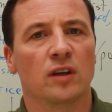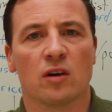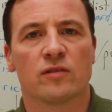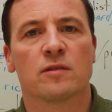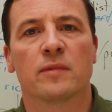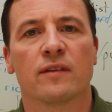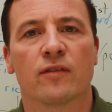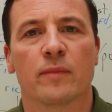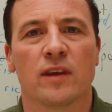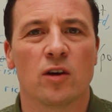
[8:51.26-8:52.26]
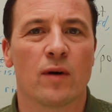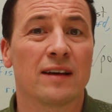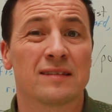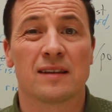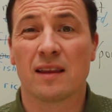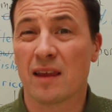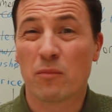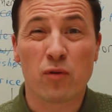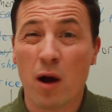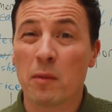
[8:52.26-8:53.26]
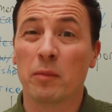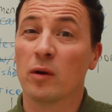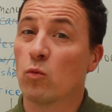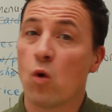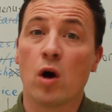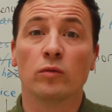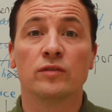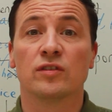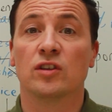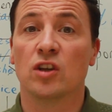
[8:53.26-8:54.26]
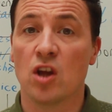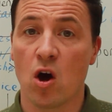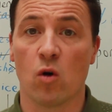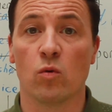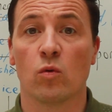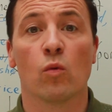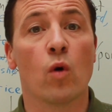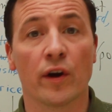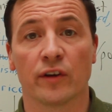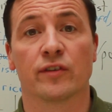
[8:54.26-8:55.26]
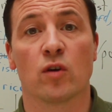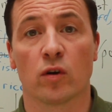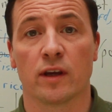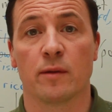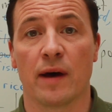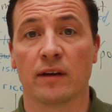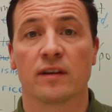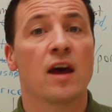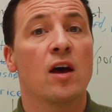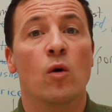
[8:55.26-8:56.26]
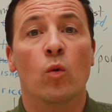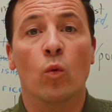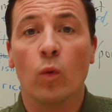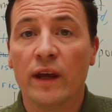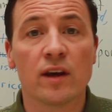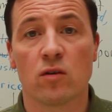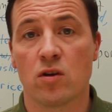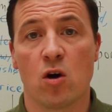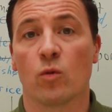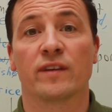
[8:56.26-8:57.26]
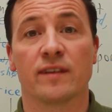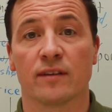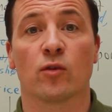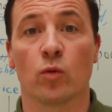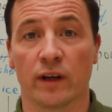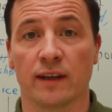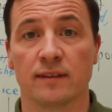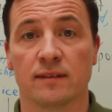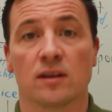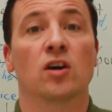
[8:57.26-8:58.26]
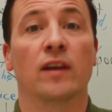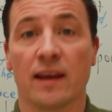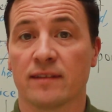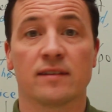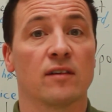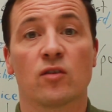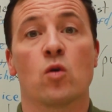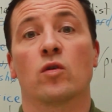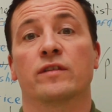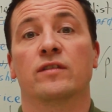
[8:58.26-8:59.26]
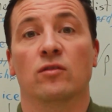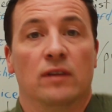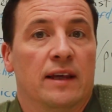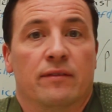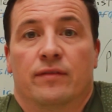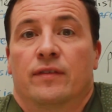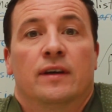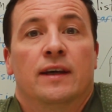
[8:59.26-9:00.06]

somebody from the US, they probably won't know what you're talking about. We don't know what Dinner for One is, unless of course you live